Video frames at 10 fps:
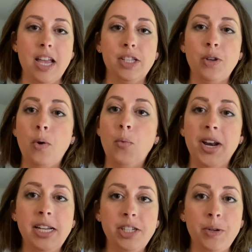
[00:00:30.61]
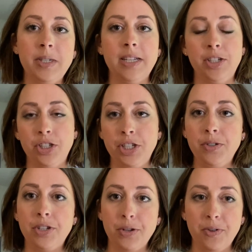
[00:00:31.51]
So what I do is I just
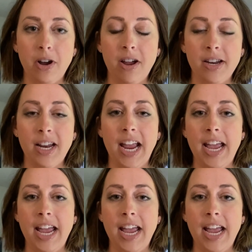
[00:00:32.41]
use Goo Gone